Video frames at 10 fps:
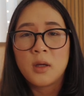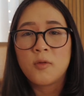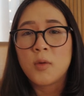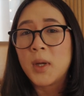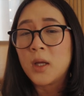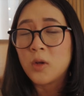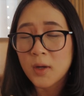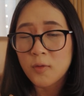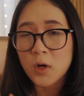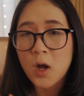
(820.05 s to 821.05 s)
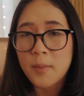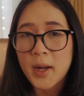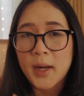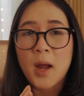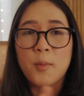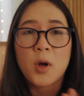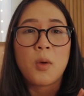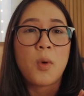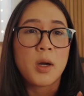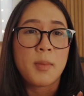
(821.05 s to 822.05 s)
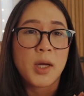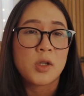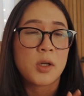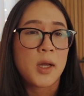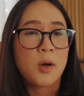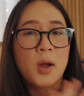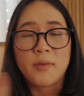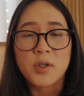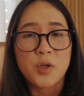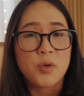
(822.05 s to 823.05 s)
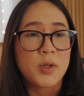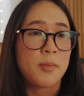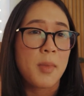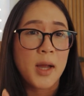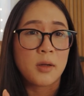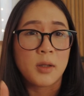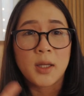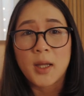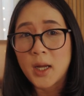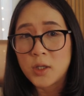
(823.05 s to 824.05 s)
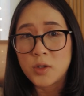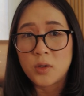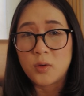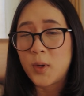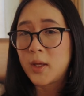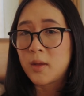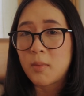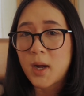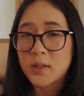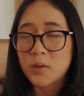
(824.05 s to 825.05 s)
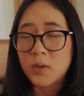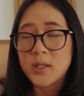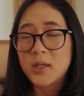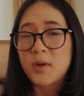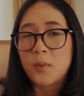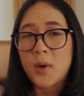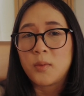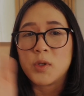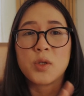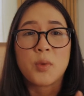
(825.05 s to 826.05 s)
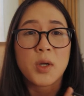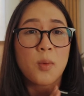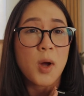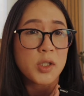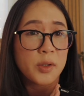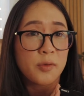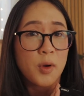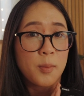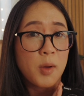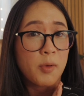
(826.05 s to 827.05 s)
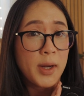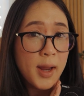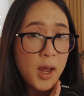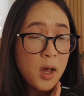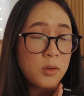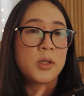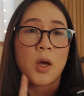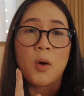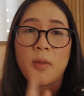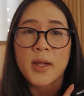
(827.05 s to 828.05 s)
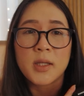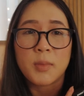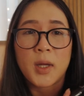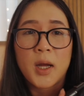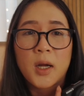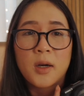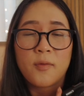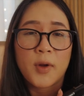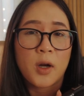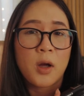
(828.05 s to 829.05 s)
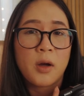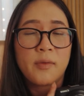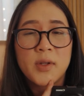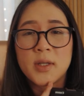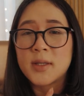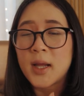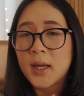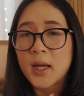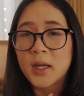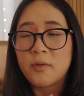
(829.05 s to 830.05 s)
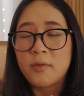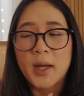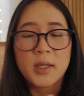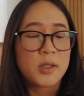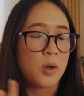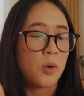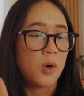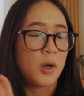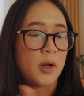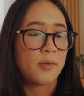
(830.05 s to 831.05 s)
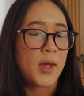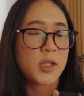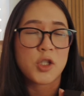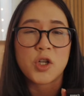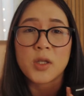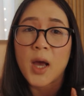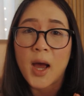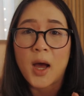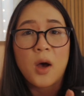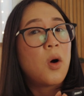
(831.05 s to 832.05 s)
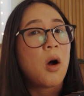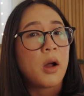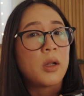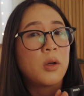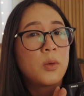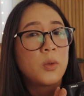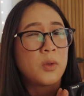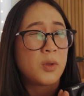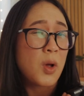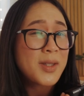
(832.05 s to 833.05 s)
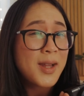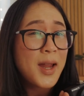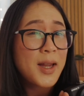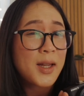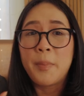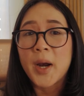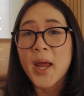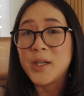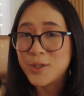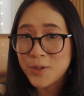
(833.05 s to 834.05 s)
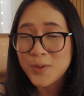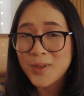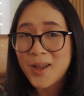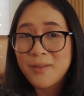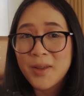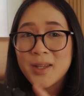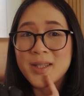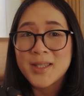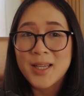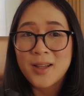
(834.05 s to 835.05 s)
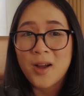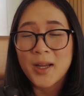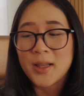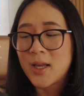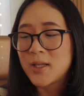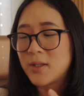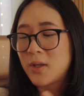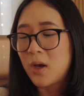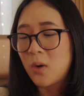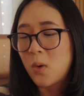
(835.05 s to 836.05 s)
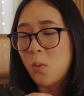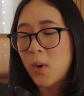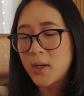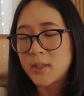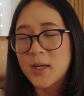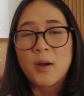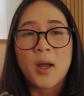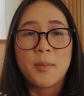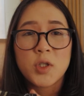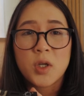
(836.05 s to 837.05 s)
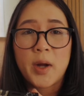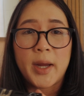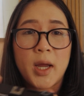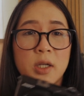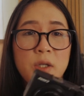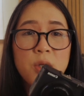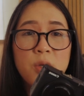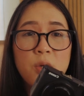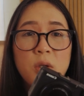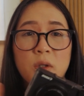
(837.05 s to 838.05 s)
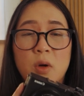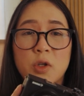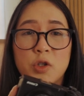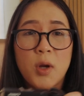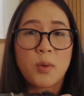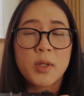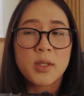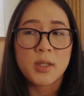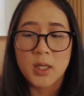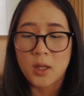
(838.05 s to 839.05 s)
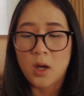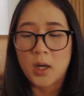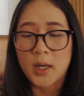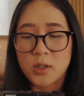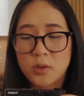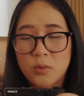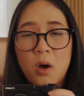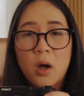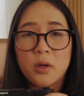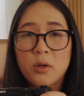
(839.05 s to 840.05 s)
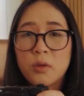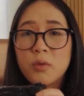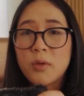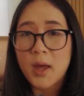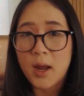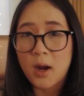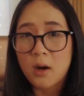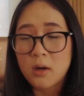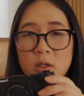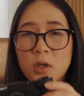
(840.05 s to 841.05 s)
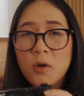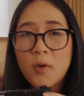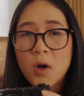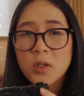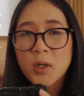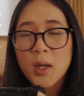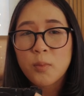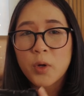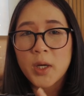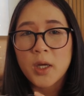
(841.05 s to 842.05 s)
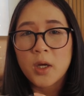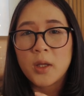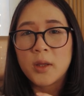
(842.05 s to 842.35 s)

For me, looking for a compact camera, I want to make sure that I don't have to use it manually like I do with my Sony ZV-1, which is what you're watching from right now. So that's something I got to figure out if it's a setting I can fix or if that's just how auto looks like. But I do love the C-Log in this, so when in doubt, I'm just going to go straight with C-Log and do auto through there. So far it's looking pretty good.